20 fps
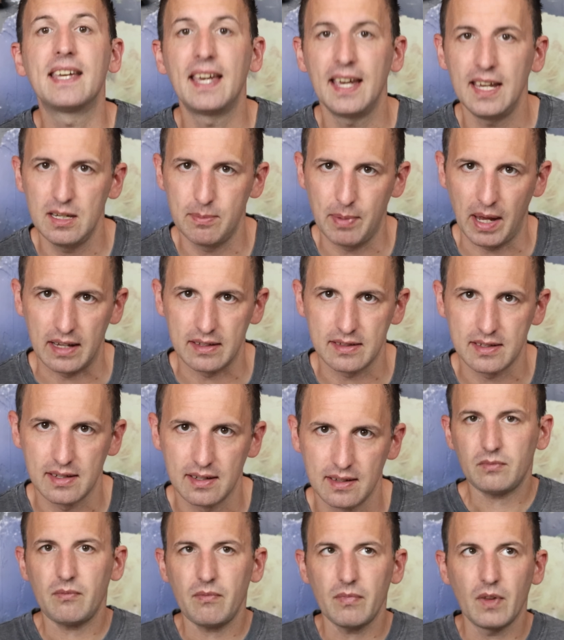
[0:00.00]
key bit.
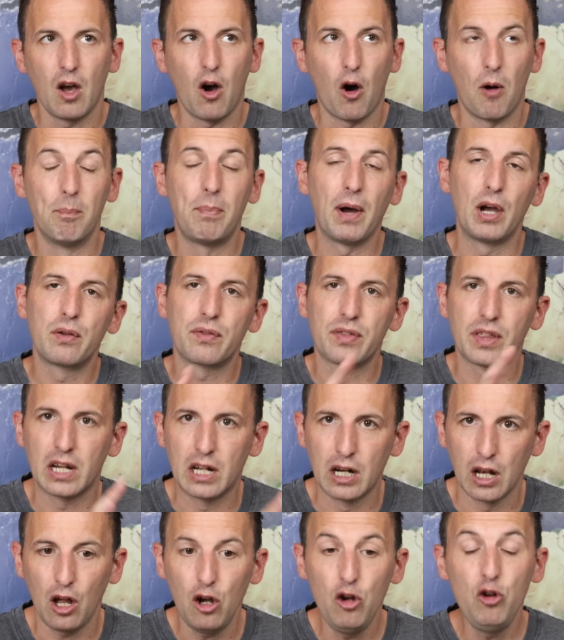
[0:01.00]
On both the
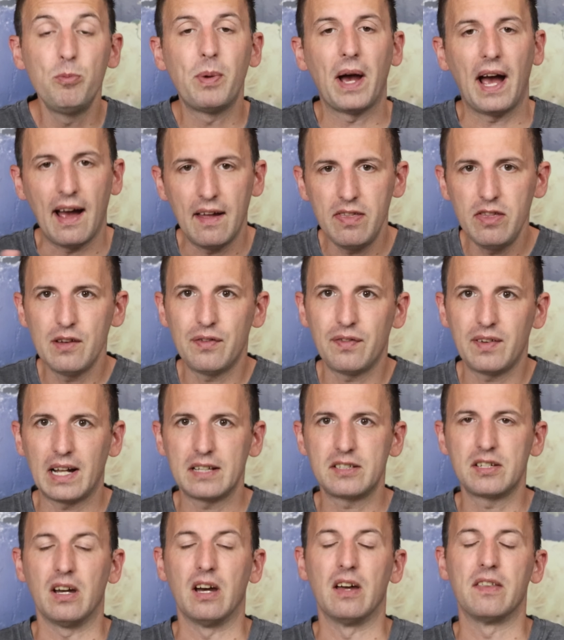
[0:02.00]
globe and the
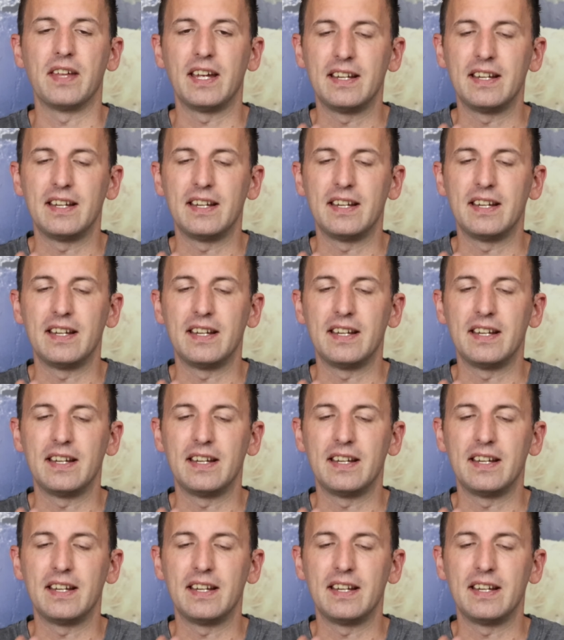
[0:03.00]
flat earth,